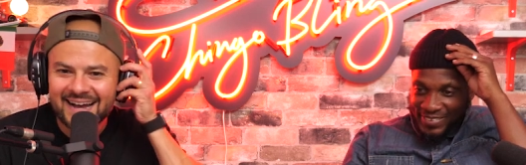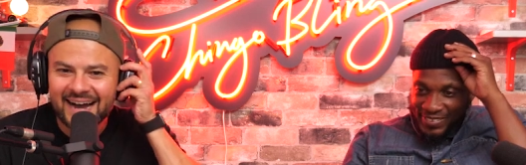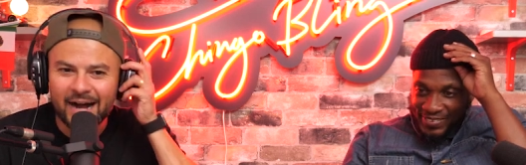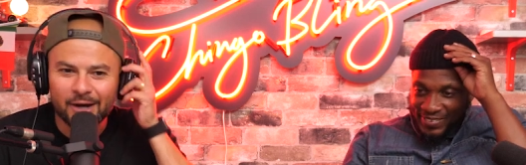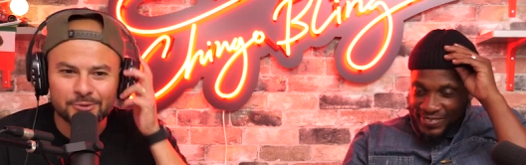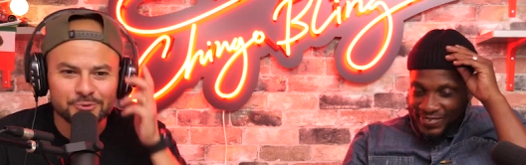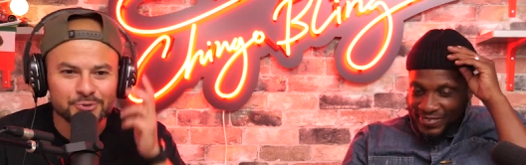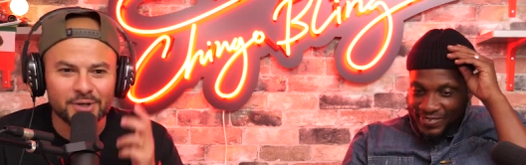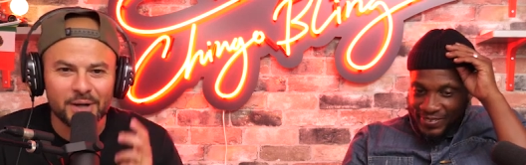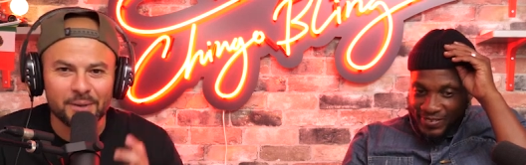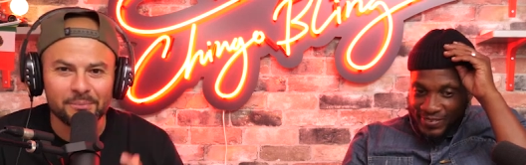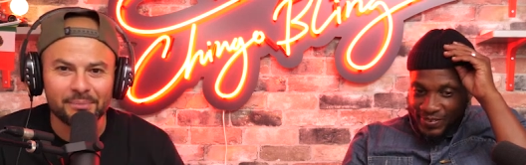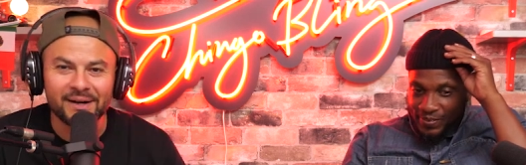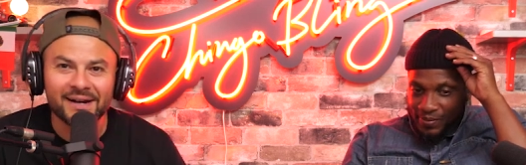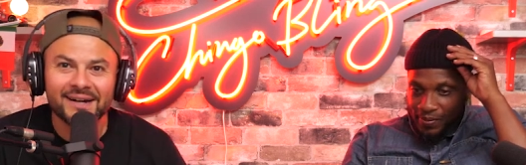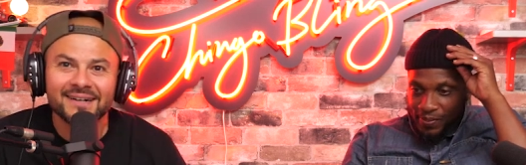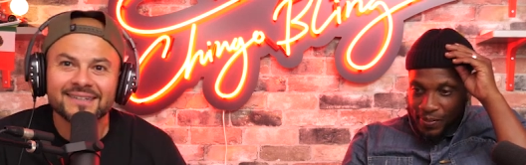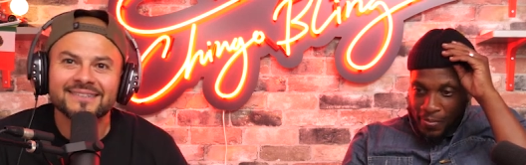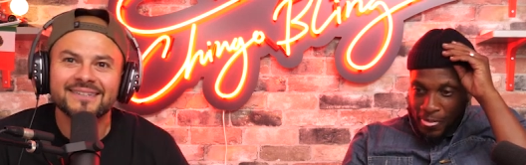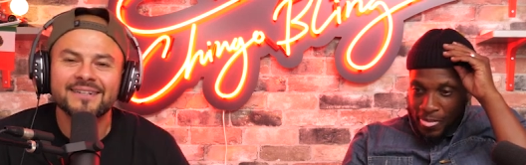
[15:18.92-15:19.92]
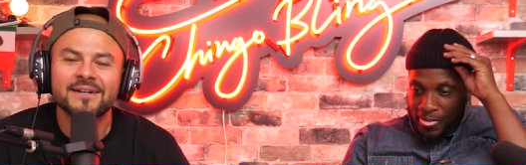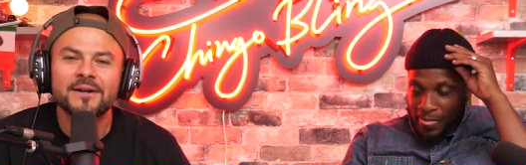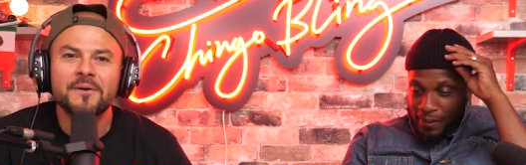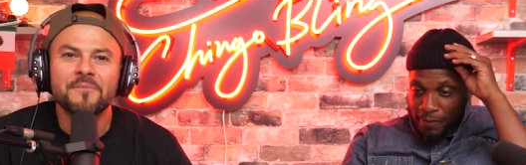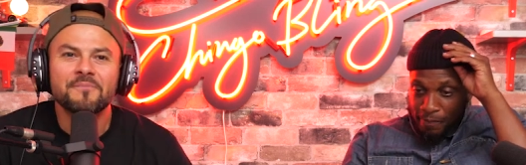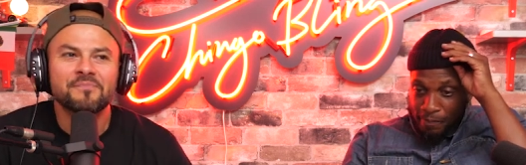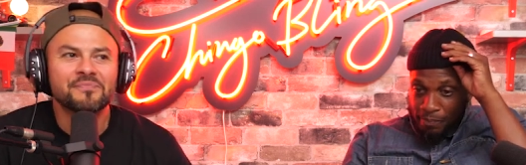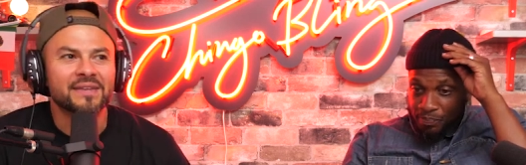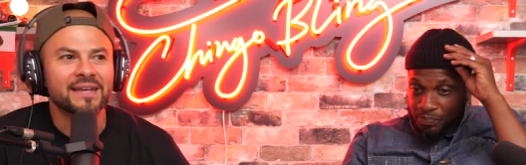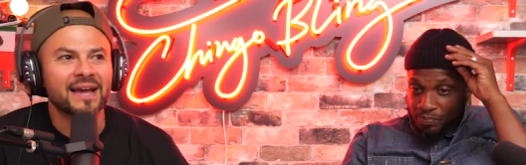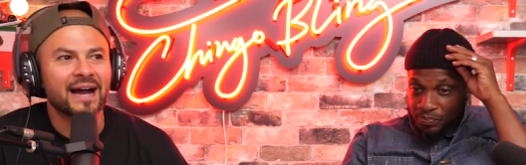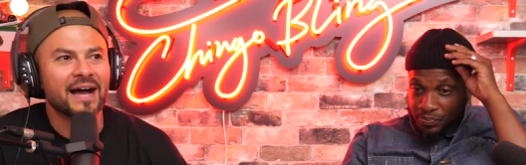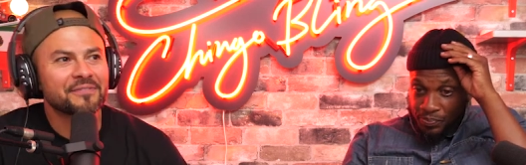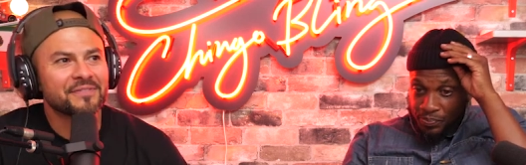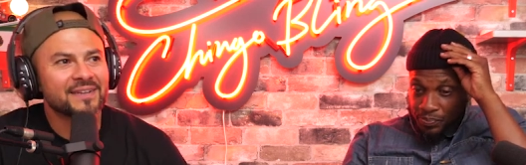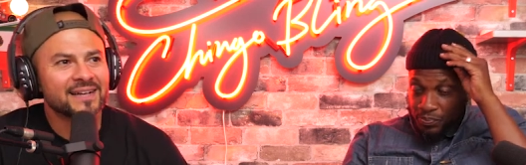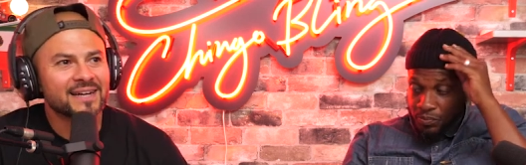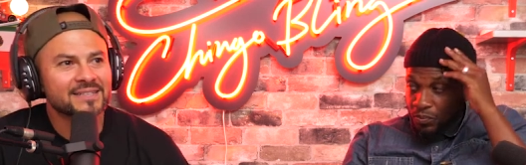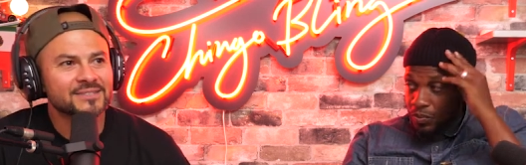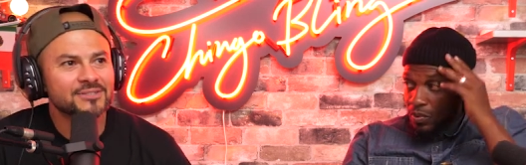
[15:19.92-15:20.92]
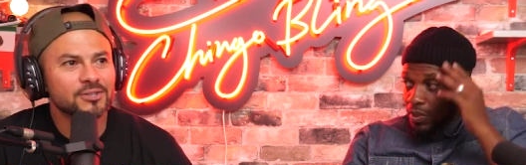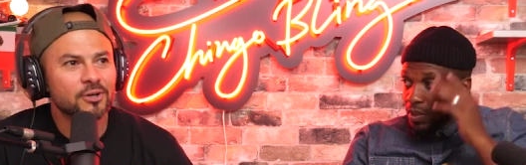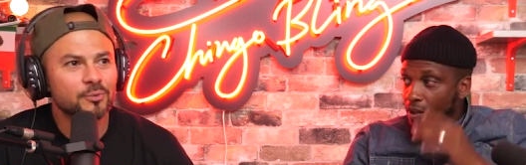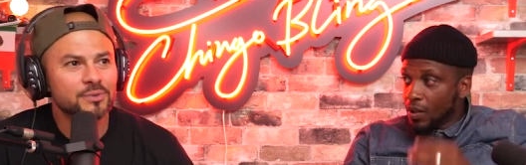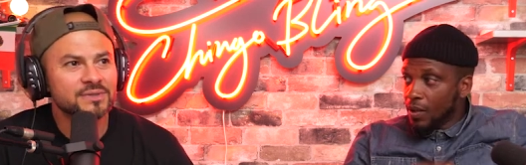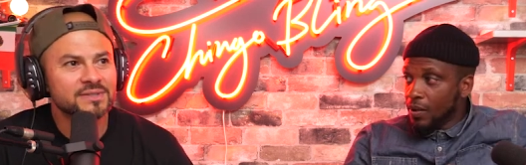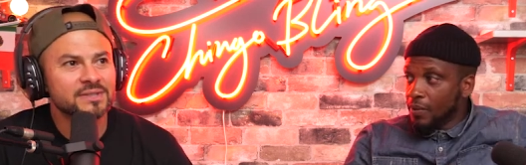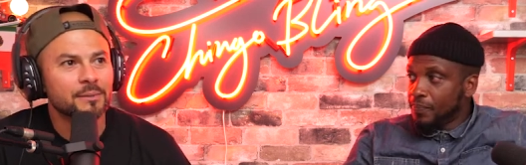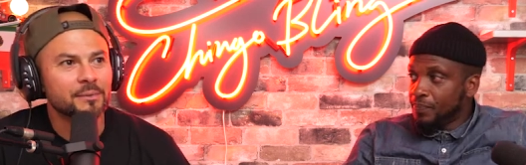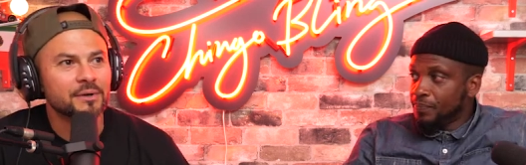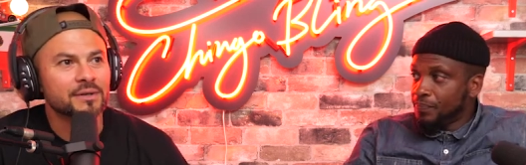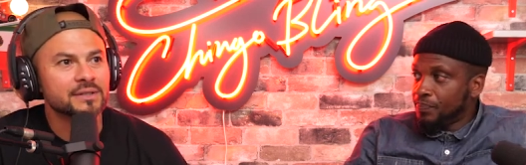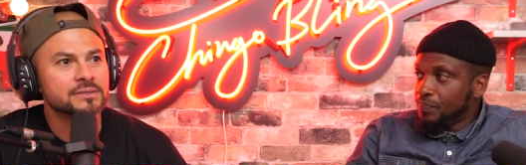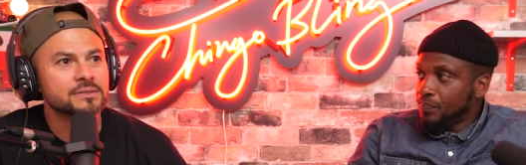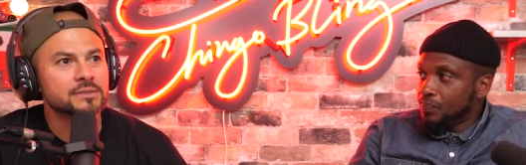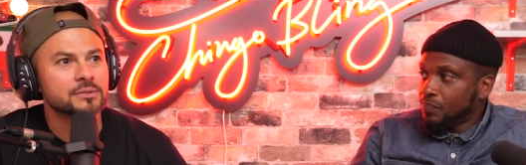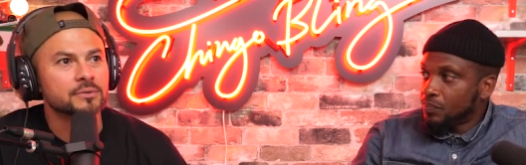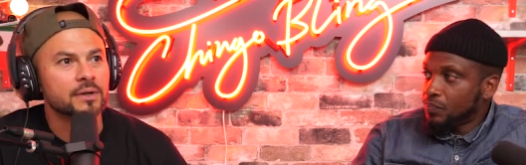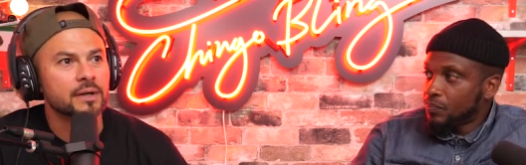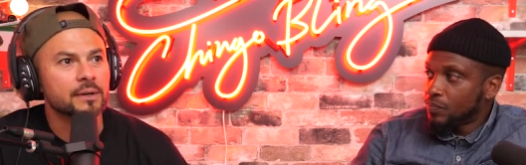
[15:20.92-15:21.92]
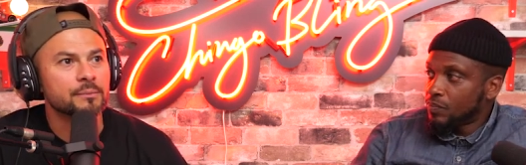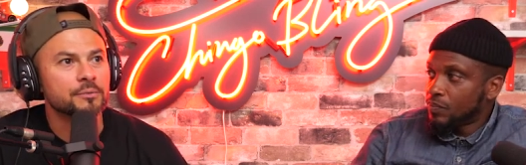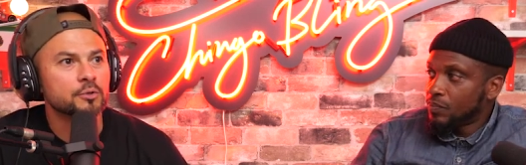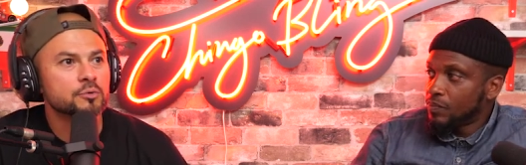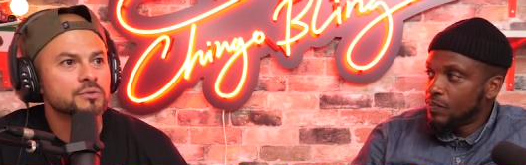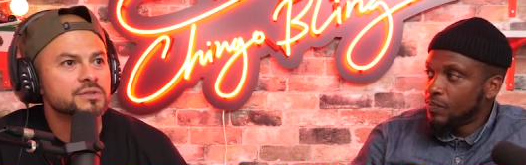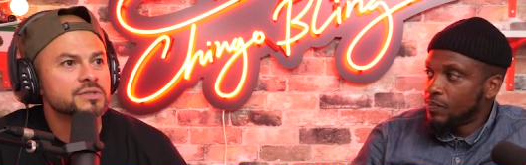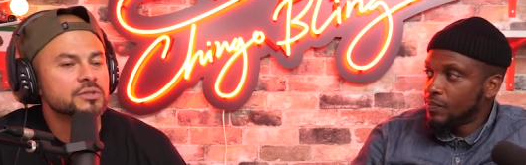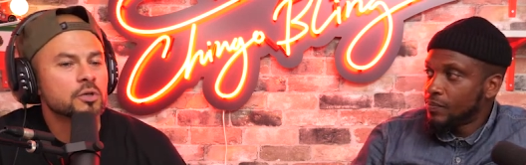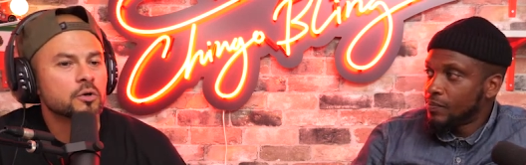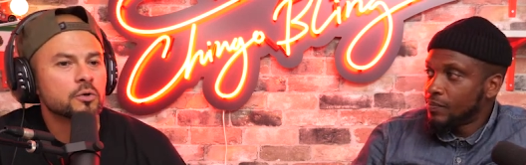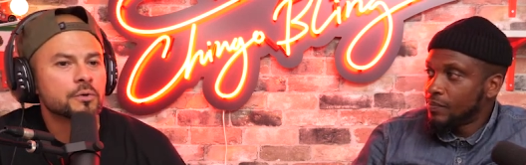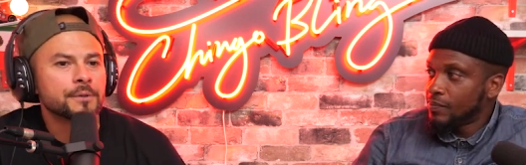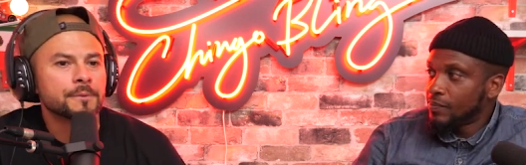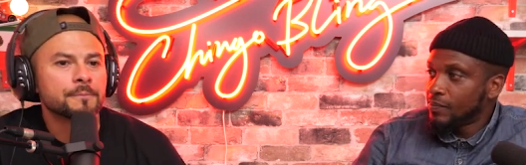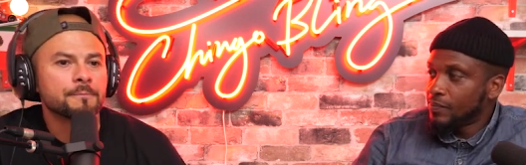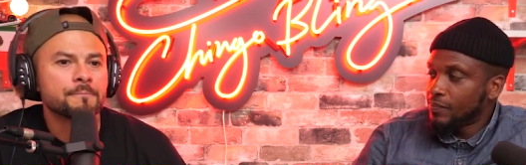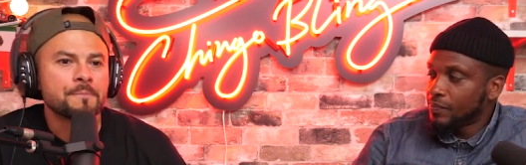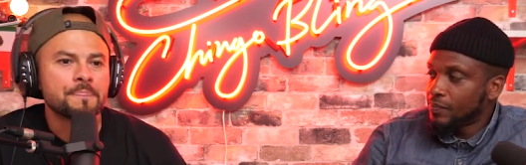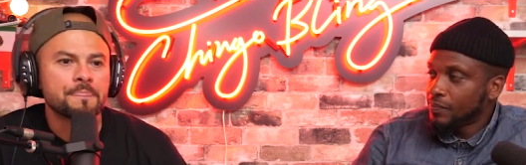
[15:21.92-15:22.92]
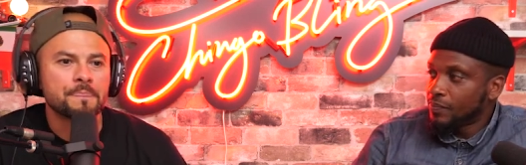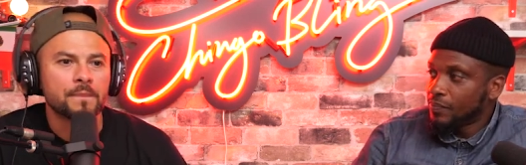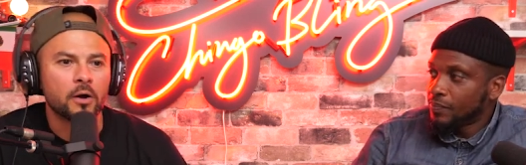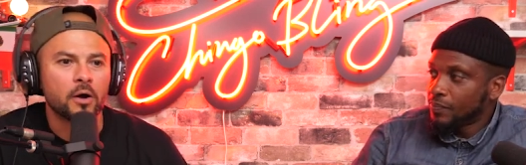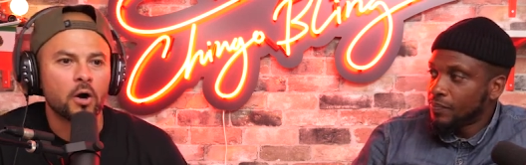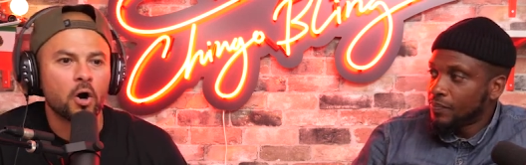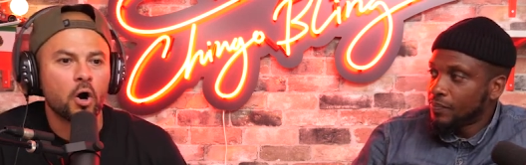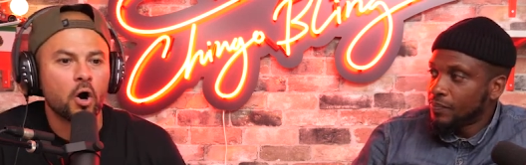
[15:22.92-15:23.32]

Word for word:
Speaker 1: I'll drop by. Yeah, I think I saw one time on Instagram you were showing uh,